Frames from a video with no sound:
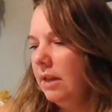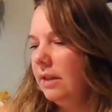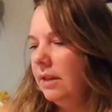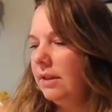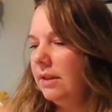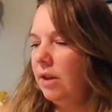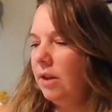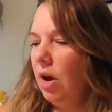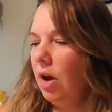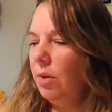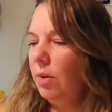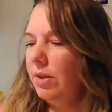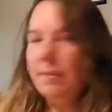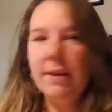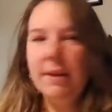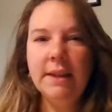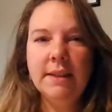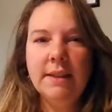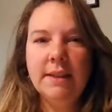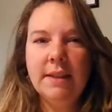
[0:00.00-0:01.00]
So with that
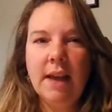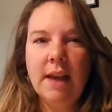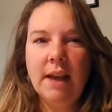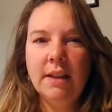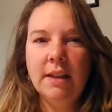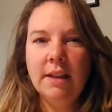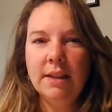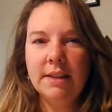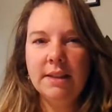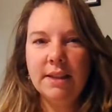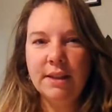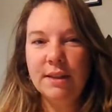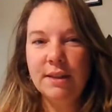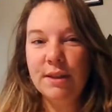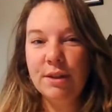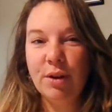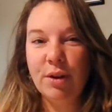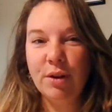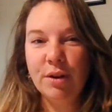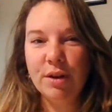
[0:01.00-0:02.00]
being said, let's get
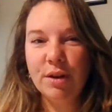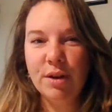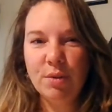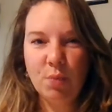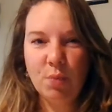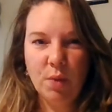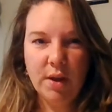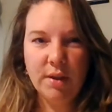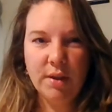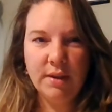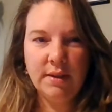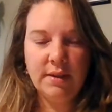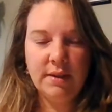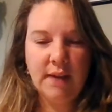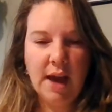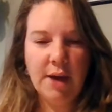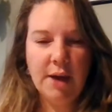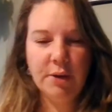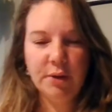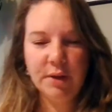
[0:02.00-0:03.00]
started with
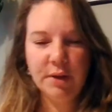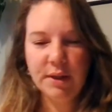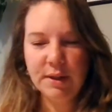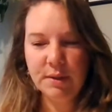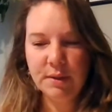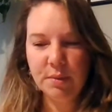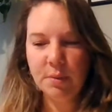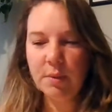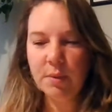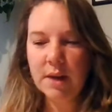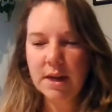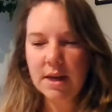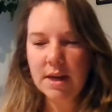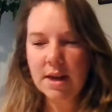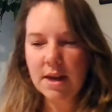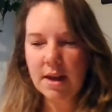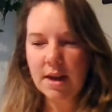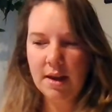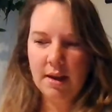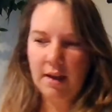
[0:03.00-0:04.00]
Saturday's
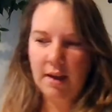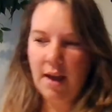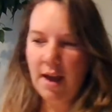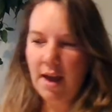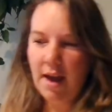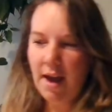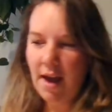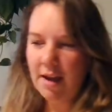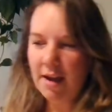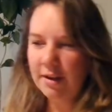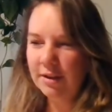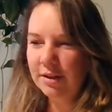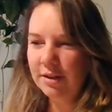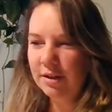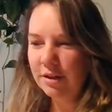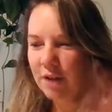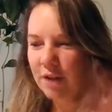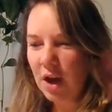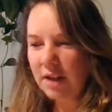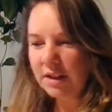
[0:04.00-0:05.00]
reading, and
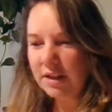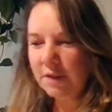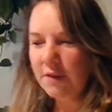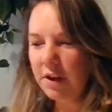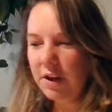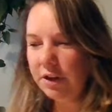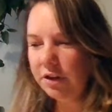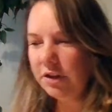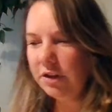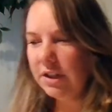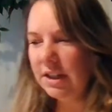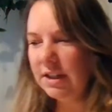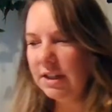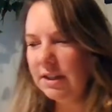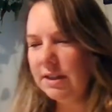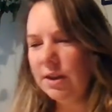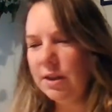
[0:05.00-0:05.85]
lots of energies.